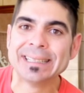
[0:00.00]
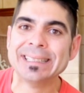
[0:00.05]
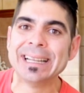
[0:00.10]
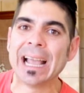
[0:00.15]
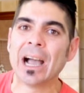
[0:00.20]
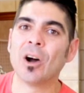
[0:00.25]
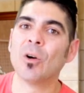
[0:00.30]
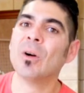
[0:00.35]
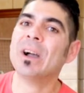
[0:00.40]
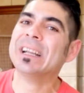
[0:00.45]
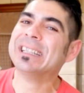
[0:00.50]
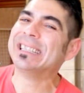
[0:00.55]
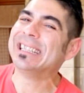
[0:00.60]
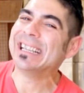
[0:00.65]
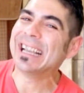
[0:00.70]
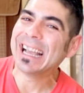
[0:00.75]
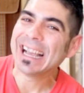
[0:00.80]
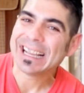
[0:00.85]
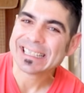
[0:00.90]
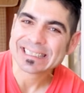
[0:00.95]
Now,
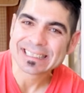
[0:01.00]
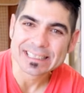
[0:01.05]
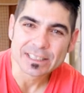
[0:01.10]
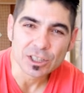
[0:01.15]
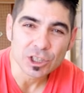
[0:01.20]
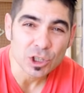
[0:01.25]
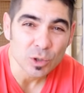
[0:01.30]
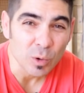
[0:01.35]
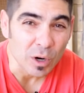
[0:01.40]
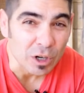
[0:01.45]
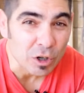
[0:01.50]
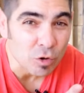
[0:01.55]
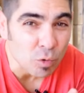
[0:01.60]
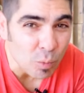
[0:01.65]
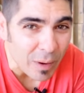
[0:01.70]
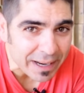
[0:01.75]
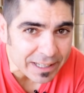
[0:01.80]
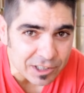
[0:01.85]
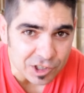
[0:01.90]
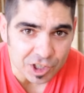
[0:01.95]
the essence to a
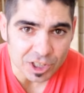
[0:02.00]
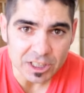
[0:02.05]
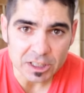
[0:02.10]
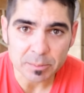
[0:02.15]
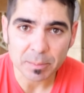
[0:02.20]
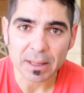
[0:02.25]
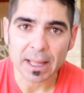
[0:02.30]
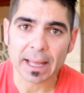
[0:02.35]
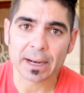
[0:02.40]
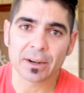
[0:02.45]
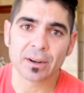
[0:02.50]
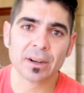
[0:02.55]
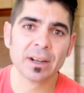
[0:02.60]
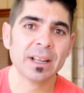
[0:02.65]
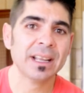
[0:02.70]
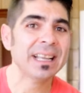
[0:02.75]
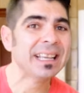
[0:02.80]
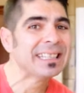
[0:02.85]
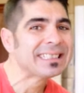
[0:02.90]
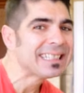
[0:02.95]
great cheese
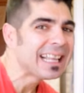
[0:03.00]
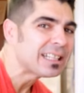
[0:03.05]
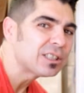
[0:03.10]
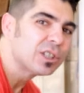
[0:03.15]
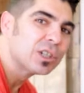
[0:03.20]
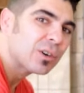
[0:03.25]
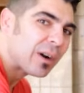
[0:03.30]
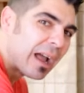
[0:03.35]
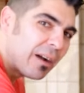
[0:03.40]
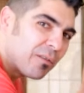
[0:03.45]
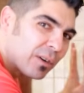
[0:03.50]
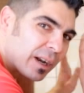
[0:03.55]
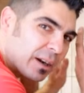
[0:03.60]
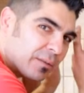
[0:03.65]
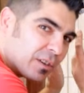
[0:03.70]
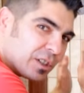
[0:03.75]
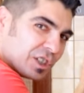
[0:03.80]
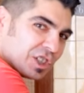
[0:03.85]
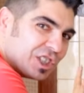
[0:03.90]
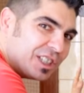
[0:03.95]
platter is not to grab
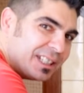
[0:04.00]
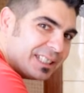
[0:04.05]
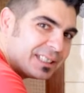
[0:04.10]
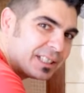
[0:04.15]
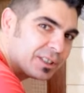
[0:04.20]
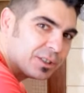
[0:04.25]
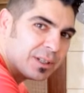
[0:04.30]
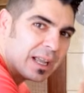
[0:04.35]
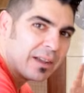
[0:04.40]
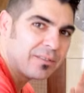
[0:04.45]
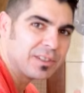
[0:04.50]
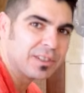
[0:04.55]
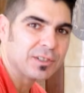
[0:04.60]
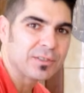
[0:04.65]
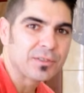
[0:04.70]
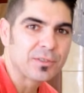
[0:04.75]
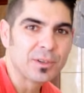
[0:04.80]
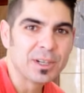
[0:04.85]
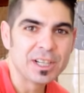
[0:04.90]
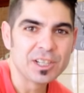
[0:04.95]
whatever cheeses you have in
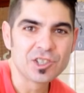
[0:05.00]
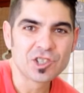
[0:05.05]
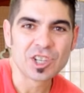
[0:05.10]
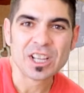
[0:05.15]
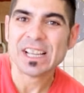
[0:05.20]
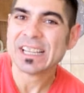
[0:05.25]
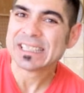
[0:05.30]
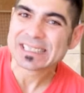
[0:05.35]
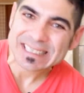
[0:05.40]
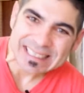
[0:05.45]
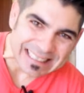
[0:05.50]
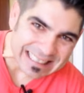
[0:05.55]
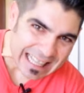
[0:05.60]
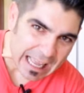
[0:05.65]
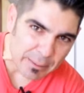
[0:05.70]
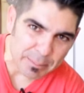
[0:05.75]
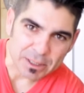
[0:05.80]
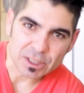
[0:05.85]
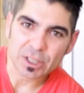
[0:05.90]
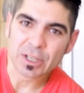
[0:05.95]
your fridge,
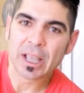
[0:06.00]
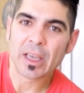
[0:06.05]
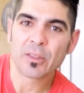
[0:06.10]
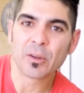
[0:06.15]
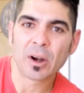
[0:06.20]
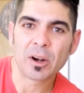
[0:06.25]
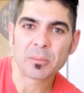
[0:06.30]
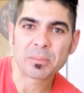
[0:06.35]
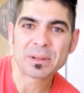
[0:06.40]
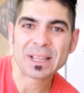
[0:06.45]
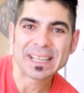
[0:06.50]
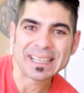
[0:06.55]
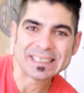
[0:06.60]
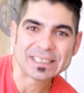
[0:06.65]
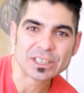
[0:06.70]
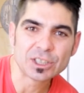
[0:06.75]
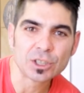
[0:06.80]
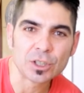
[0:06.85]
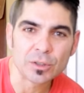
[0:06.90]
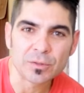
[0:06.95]
slap it together on a plate
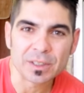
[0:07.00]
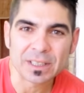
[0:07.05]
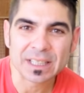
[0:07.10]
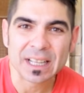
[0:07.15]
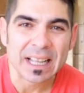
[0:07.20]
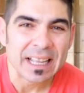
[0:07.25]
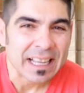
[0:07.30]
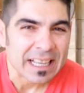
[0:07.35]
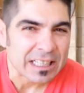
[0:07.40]
and serve it.